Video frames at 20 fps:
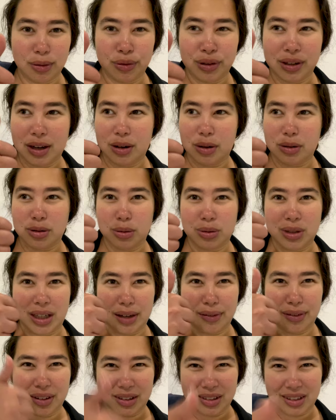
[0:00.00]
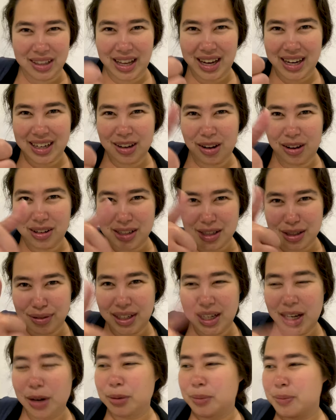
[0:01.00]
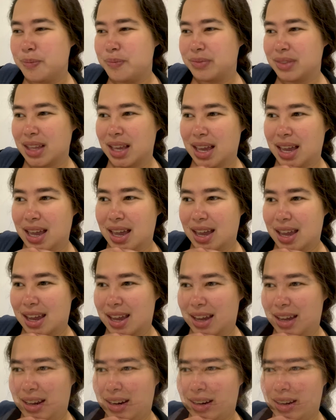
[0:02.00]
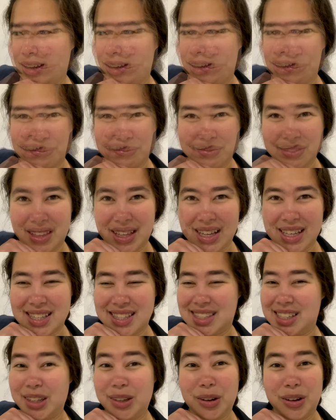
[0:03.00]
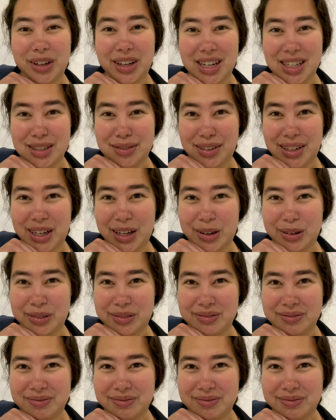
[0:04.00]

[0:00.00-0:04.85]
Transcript: forget also to give a like on this video and uh, see you on the next video